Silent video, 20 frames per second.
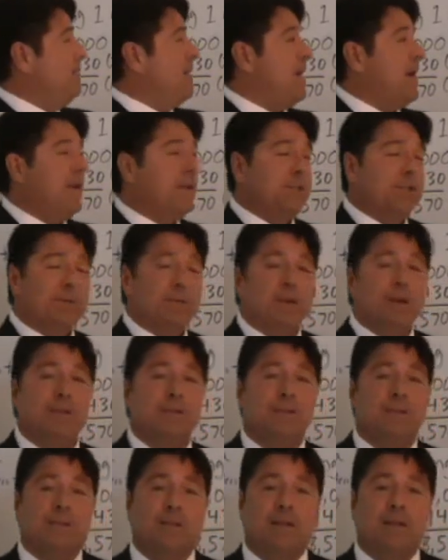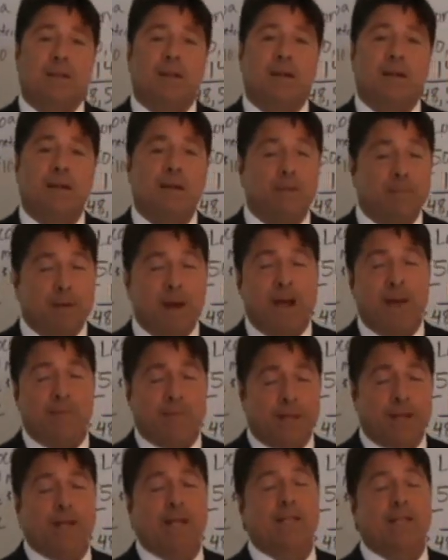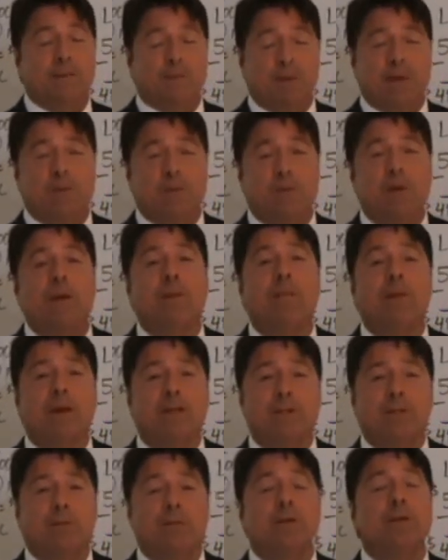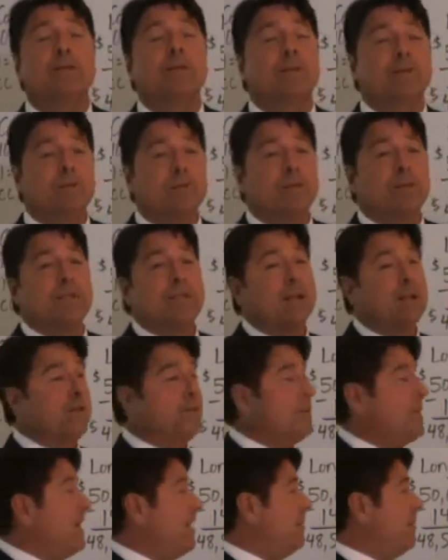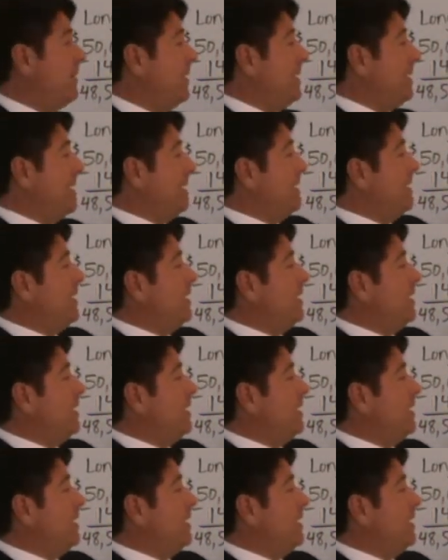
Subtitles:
manage your risk. In my opinion, that's the best way to manage your risk, is with a sell stop